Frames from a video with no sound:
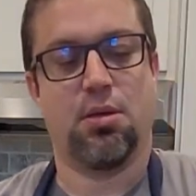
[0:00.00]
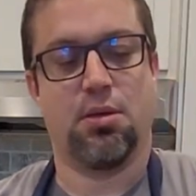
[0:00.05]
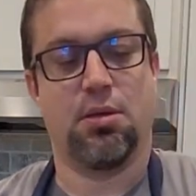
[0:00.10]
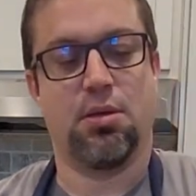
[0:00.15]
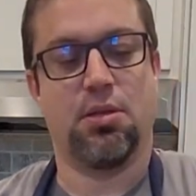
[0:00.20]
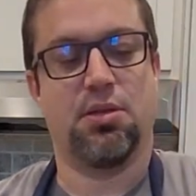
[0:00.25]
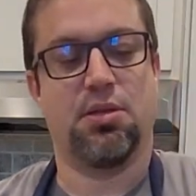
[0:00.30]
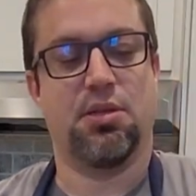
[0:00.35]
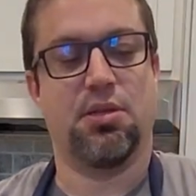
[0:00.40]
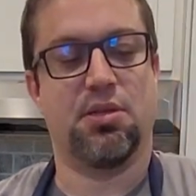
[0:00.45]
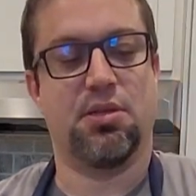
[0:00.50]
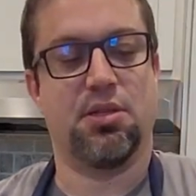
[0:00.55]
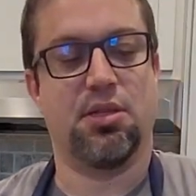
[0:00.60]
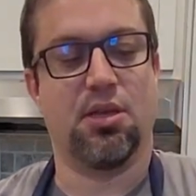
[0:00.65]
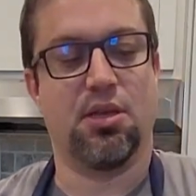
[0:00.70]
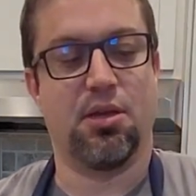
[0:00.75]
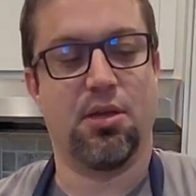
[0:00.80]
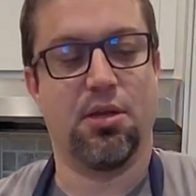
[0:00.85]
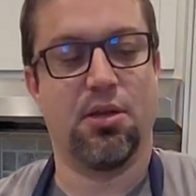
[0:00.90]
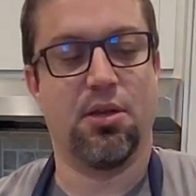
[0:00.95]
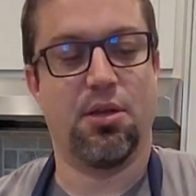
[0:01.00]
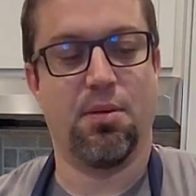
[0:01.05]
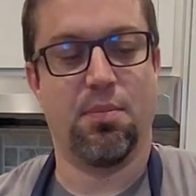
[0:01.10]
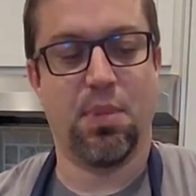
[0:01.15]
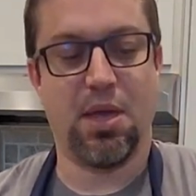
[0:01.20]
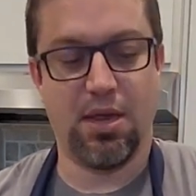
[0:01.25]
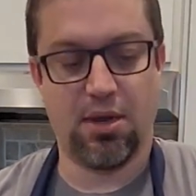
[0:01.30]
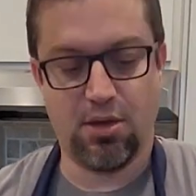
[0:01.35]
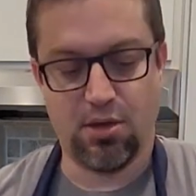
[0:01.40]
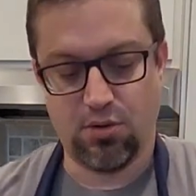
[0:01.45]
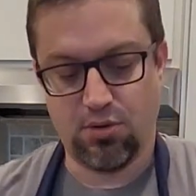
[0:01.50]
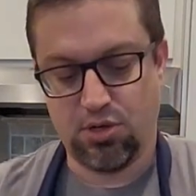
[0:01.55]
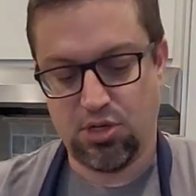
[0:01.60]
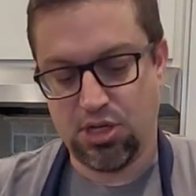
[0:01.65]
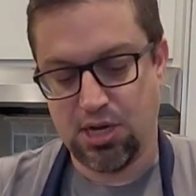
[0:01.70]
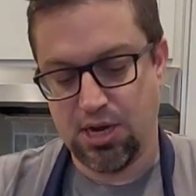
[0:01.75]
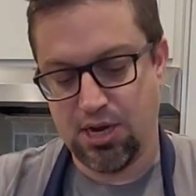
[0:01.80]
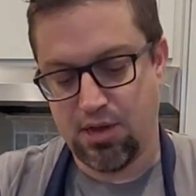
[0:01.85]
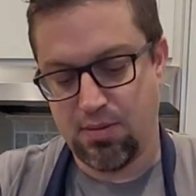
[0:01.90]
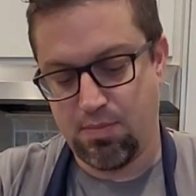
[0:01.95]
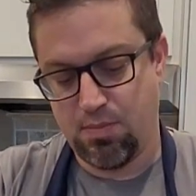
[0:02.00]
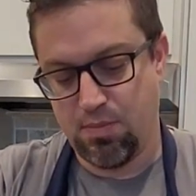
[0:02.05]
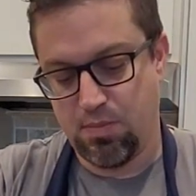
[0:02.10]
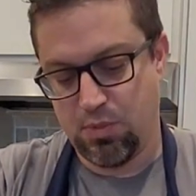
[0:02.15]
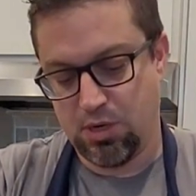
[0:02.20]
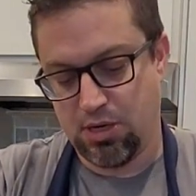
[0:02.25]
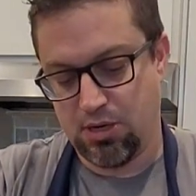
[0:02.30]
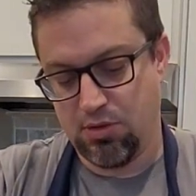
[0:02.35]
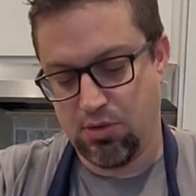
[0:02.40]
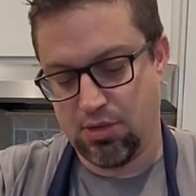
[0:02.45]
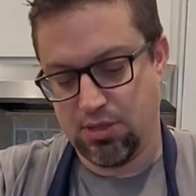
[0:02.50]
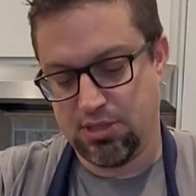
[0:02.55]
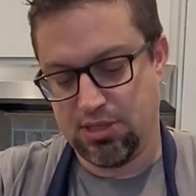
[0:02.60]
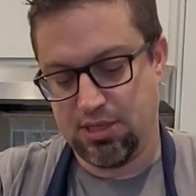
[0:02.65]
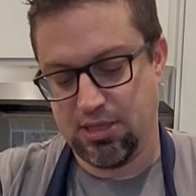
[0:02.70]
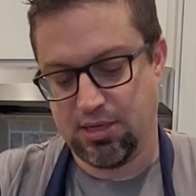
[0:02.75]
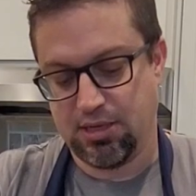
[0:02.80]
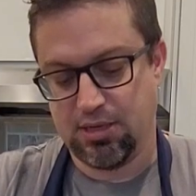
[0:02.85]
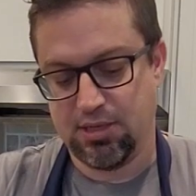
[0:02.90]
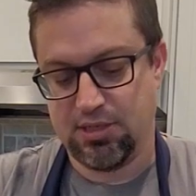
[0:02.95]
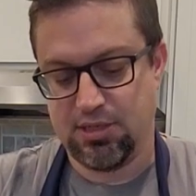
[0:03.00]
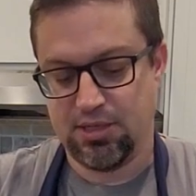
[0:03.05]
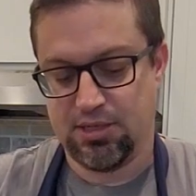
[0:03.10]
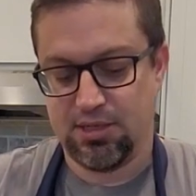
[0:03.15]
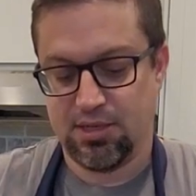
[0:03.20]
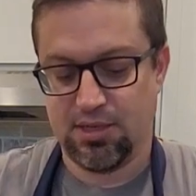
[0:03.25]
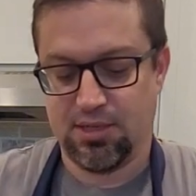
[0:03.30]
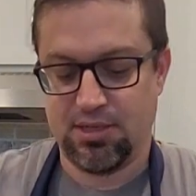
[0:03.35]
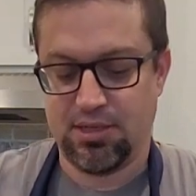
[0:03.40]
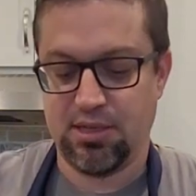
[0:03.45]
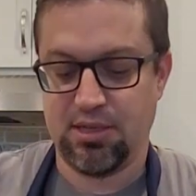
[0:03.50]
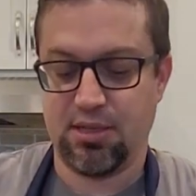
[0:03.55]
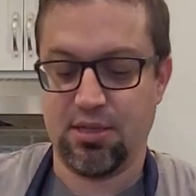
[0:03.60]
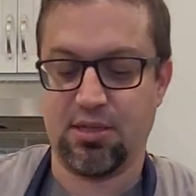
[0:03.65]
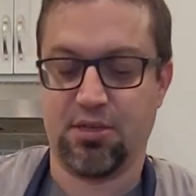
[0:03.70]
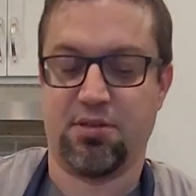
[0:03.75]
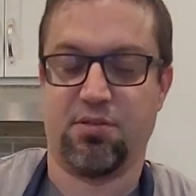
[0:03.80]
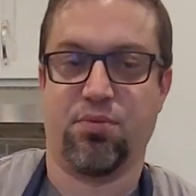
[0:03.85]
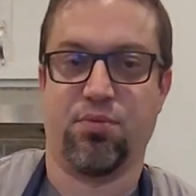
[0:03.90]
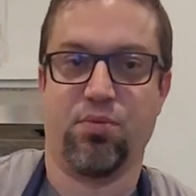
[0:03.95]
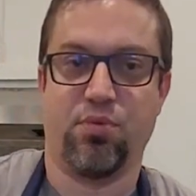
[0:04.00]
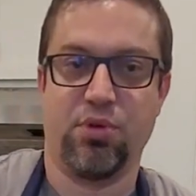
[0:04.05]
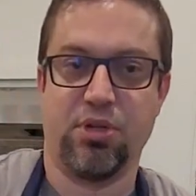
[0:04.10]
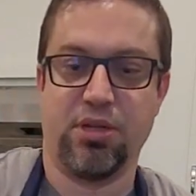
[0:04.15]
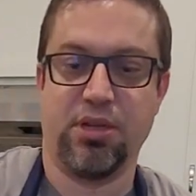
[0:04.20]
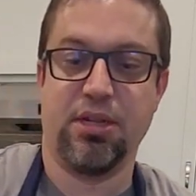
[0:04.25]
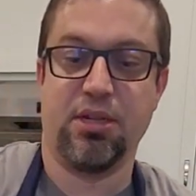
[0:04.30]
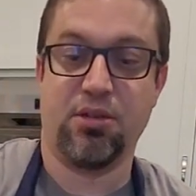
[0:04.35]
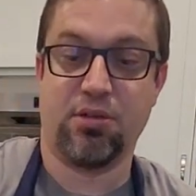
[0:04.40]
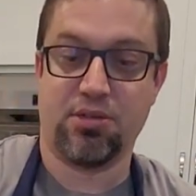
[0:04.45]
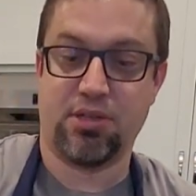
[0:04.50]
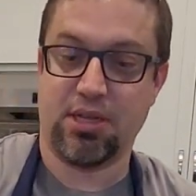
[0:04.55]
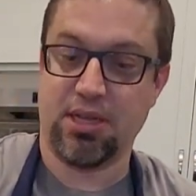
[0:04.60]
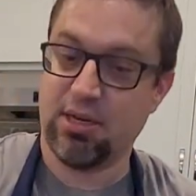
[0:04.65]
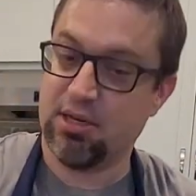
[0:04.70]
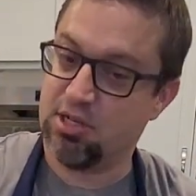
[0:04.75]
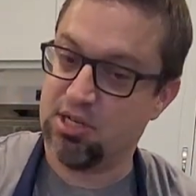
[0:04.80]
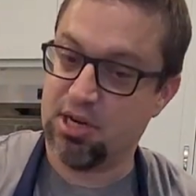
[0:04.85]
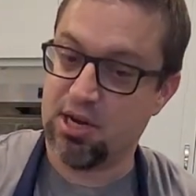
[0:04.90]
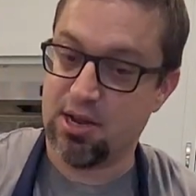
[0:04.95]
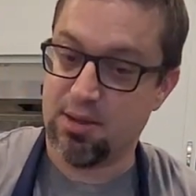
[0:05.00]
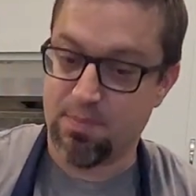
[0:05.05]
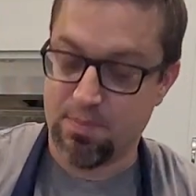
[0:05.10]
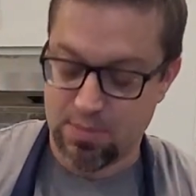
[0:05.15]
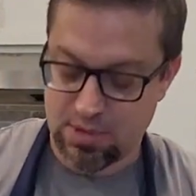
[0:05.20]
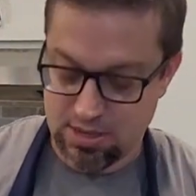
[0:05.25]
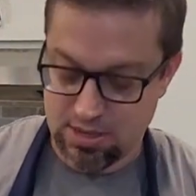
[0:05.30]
This is the mango jam. Now you can see the consistency of this really looks like jam.